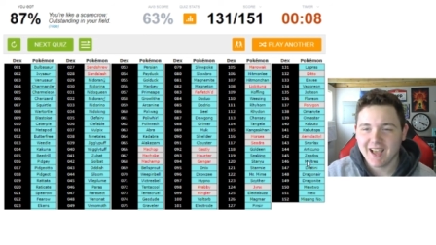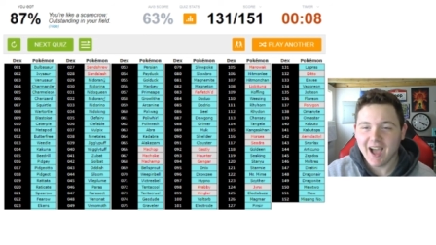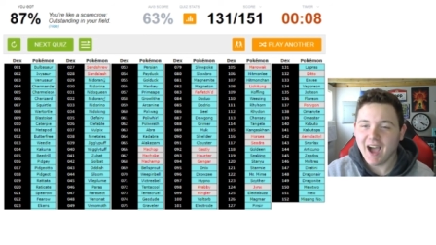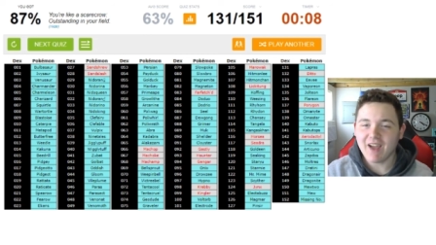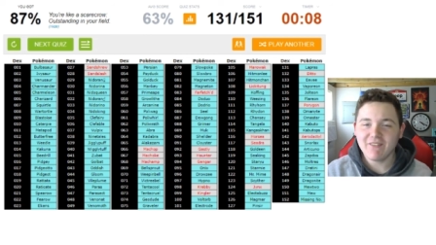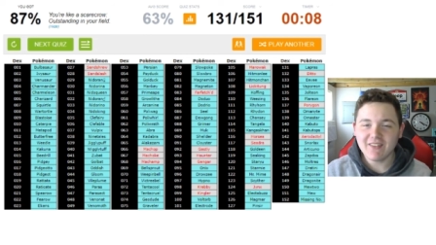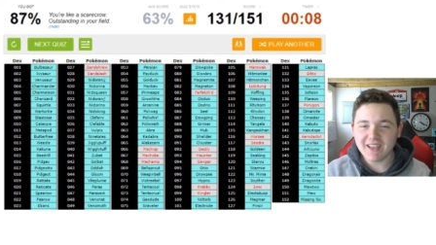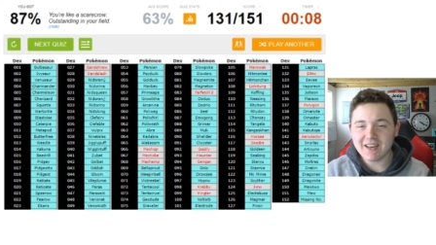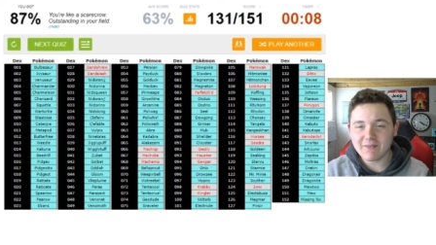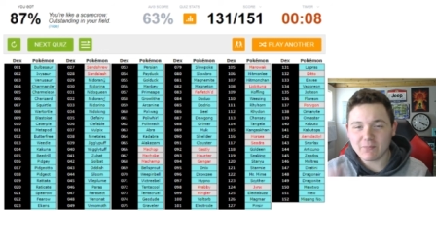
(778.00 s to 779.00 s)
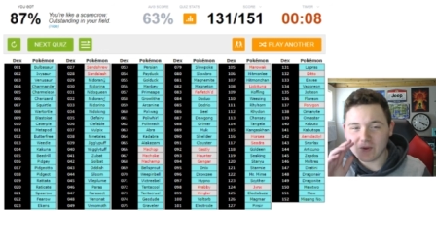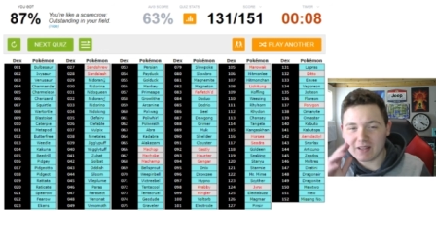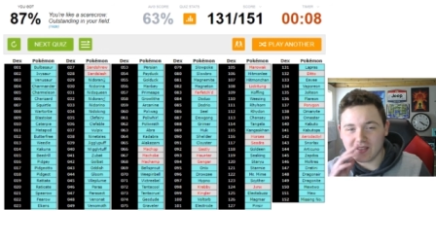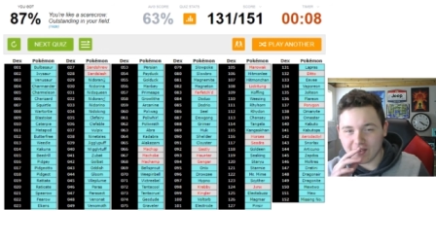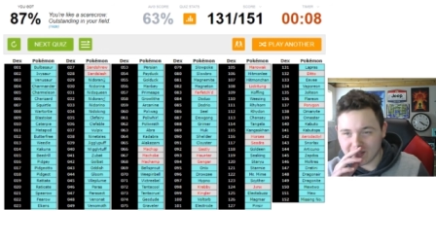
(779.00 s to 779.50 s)
I feel like I did pretty
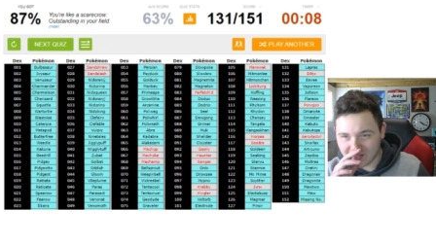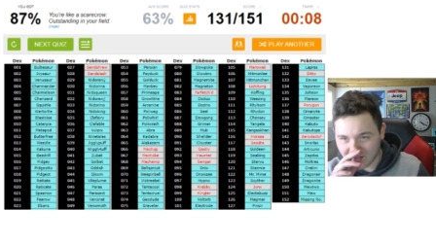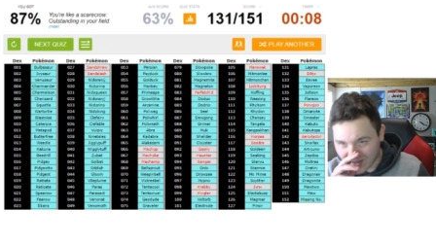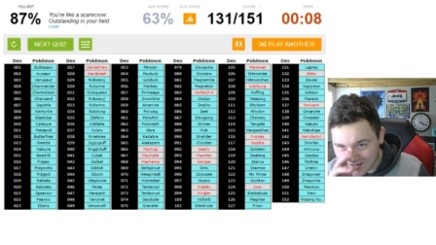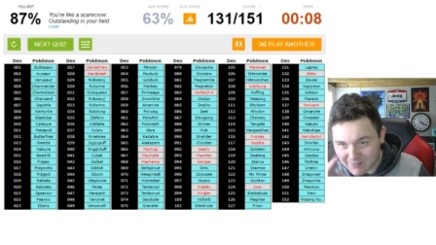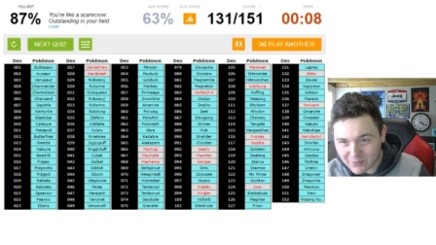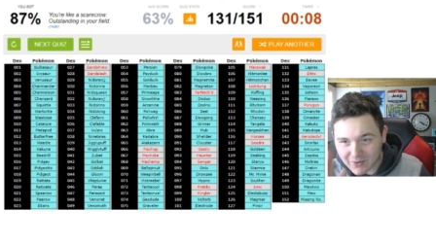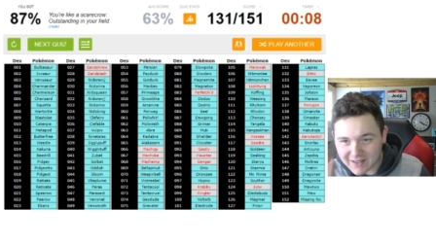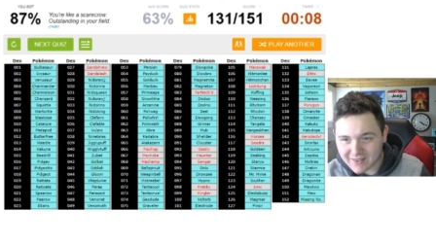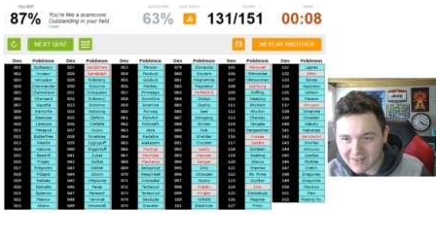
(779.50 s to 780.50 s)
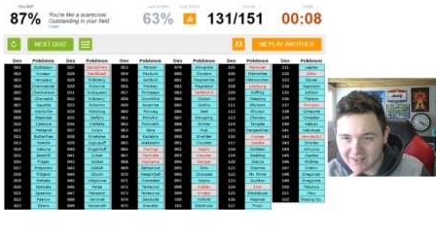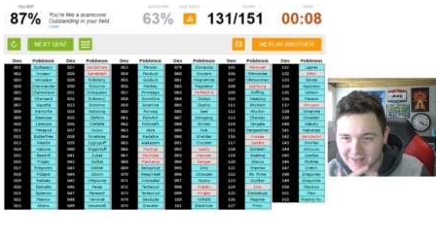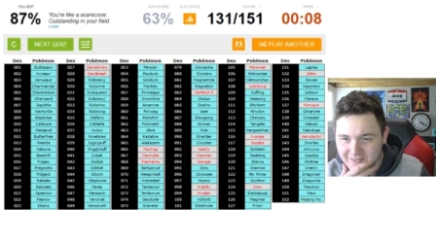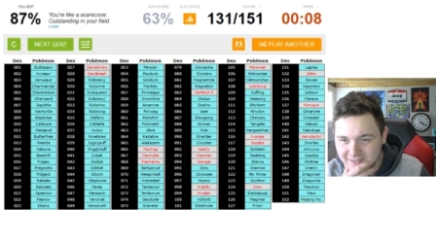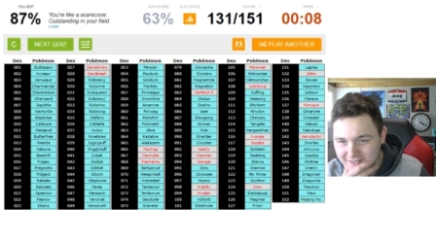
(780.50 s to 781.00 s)
good, though. I did pretty good.
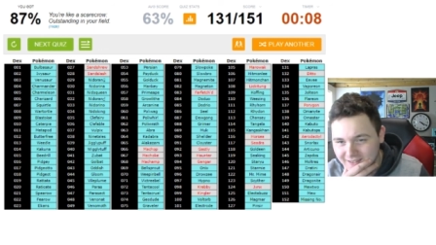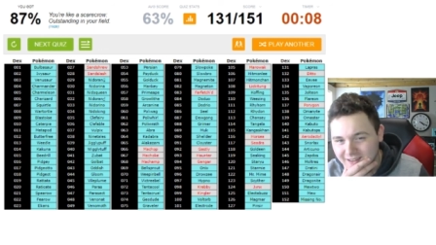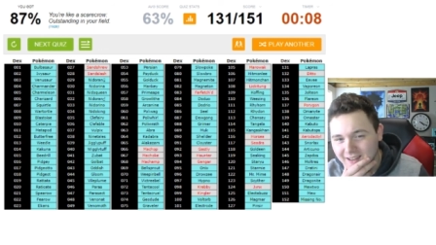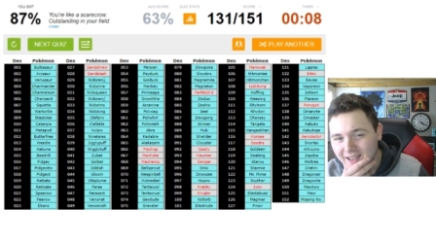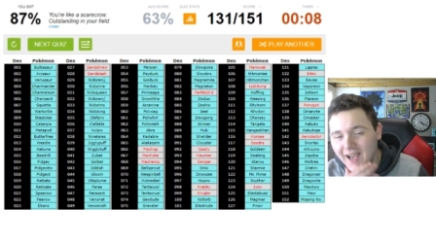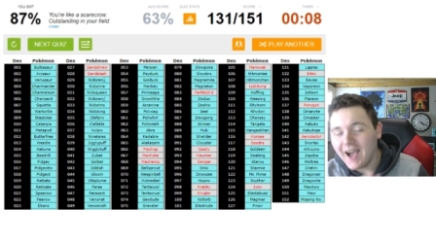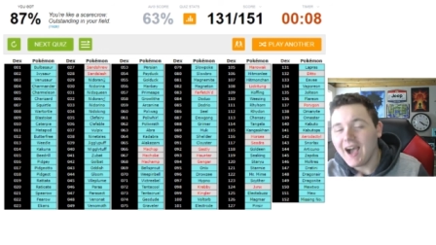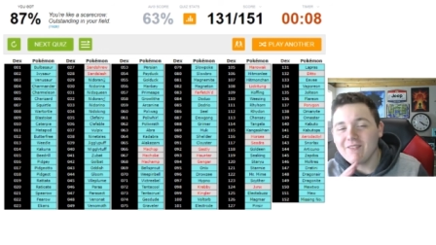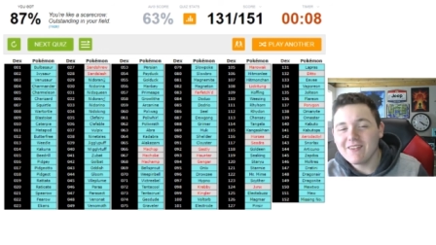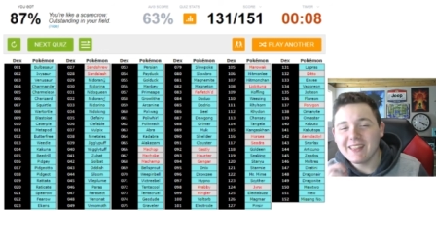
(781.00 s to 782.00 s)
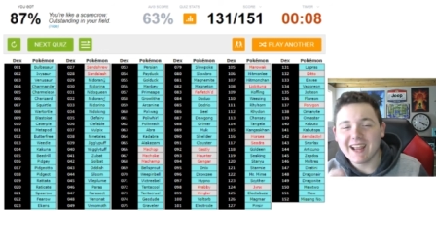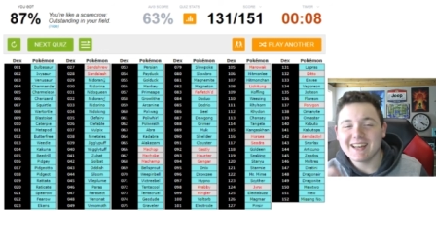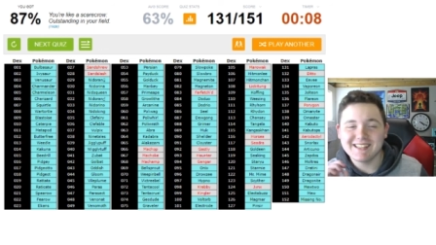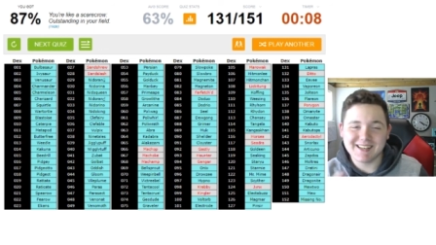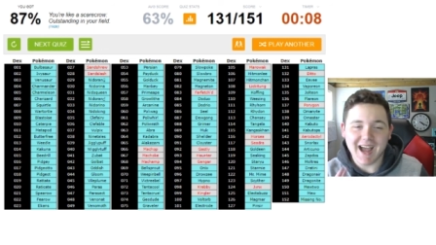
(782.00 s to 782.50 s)
I feel like
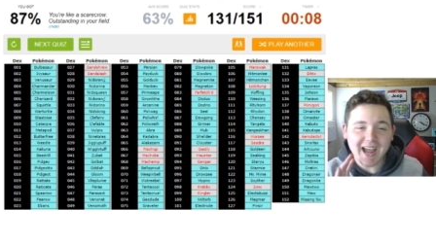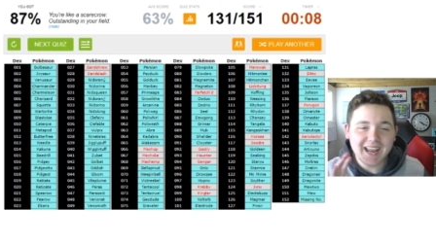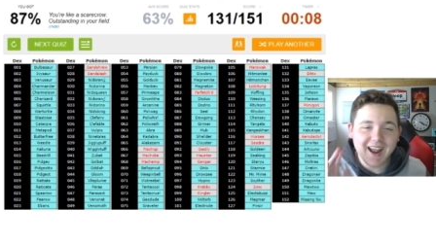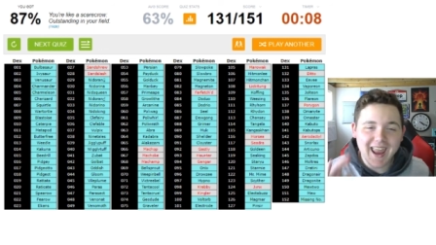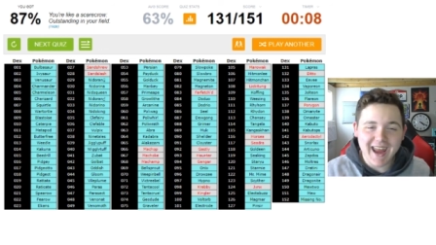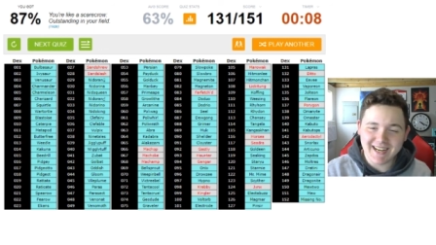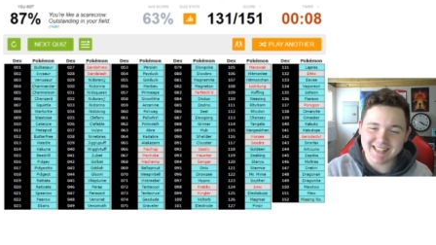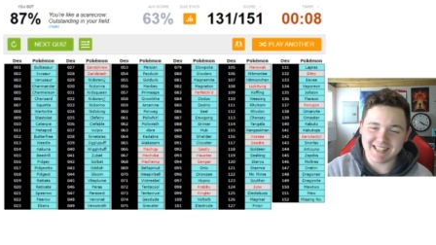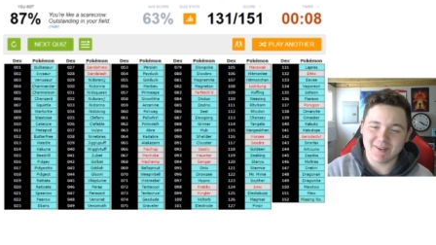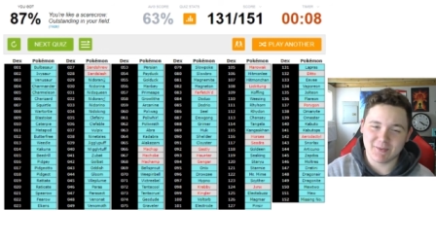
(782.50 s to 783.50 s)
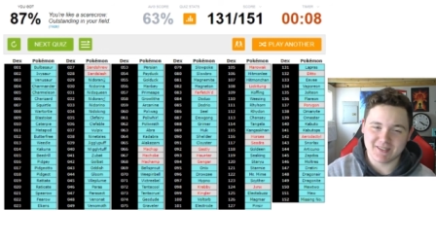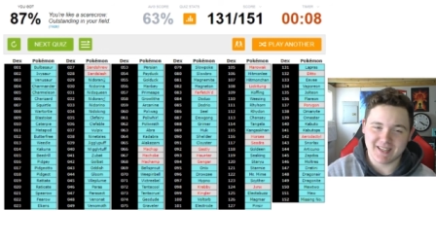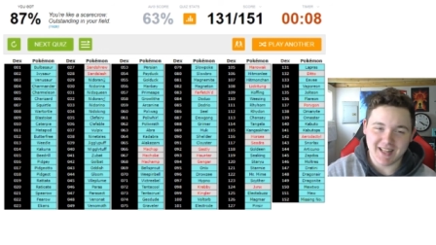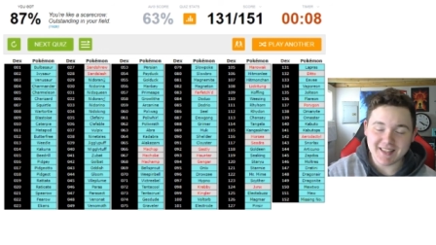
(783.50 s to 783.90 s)
I got 87%. That's